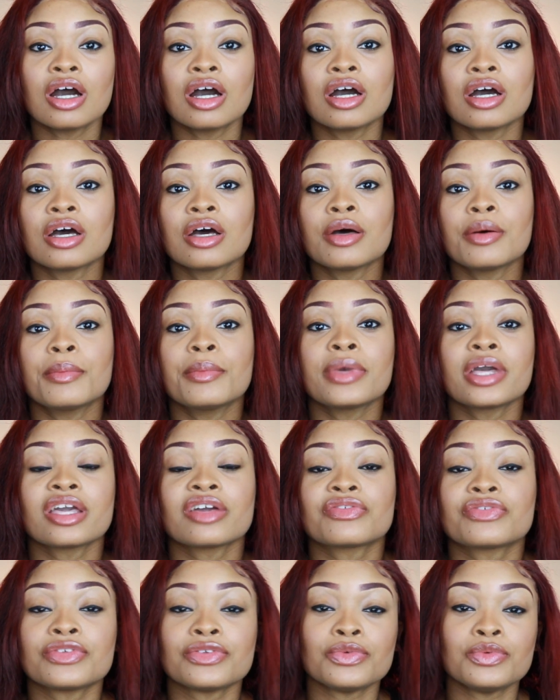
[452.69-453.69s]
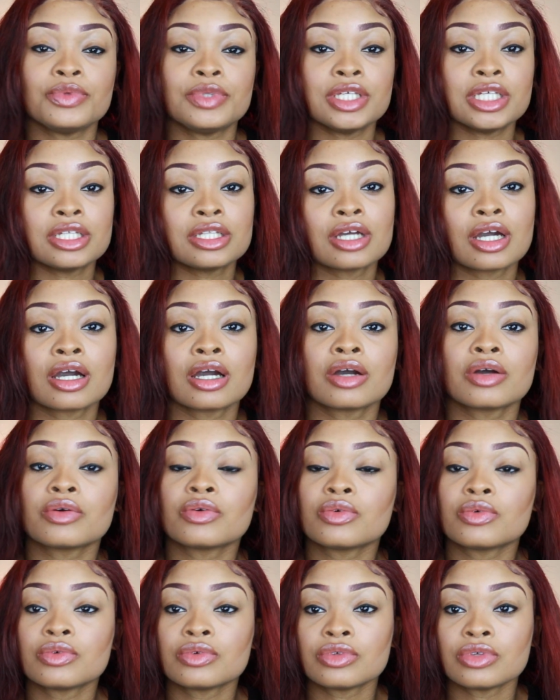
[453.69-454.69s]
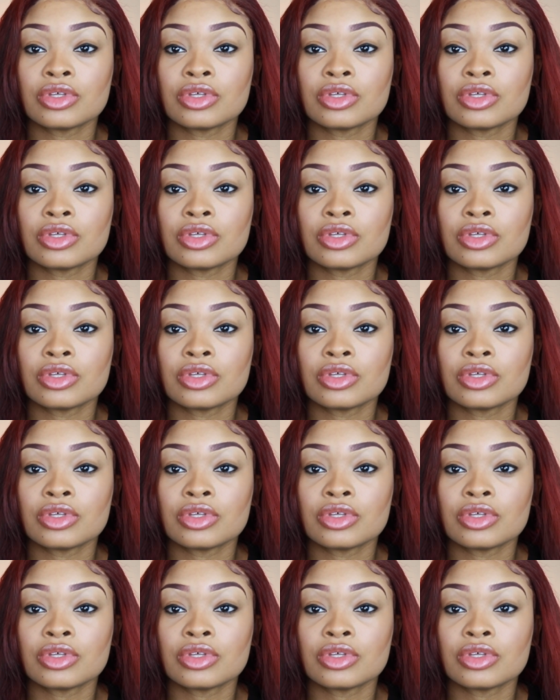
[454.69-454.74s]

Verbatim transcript: um, if you did not